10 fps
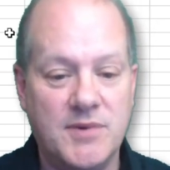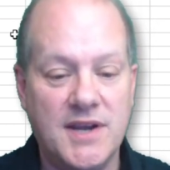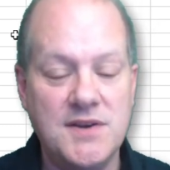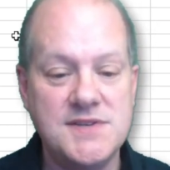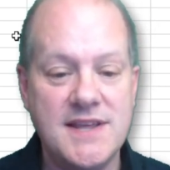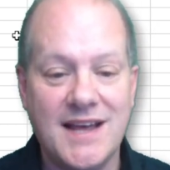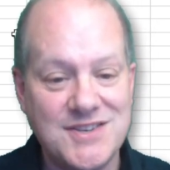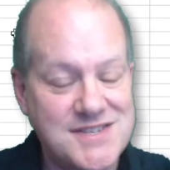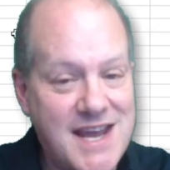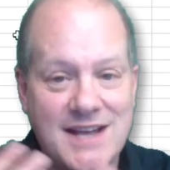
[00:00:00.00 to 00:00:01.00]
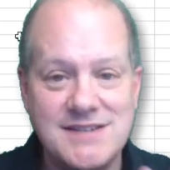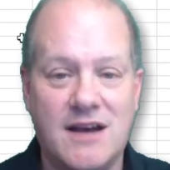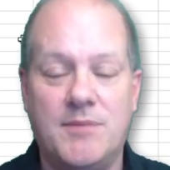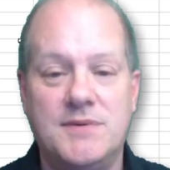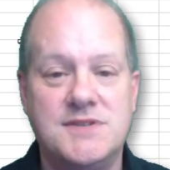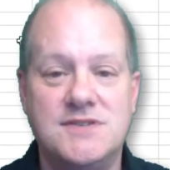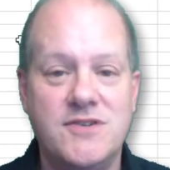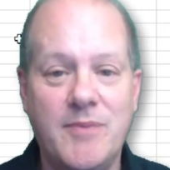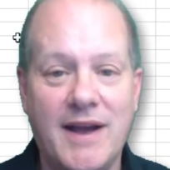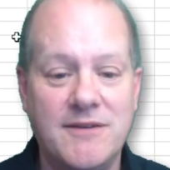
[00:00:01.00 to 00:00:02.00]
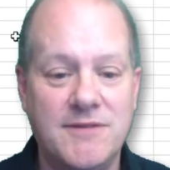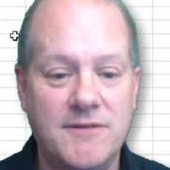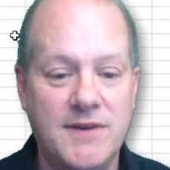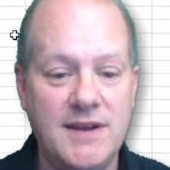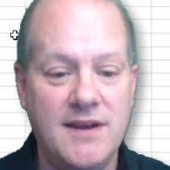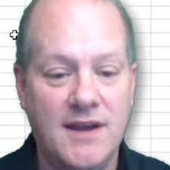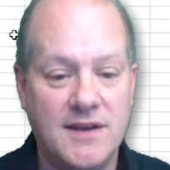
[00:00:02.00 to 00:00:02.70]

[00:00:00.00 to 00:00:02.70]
But can you see that just adds up to £2.50?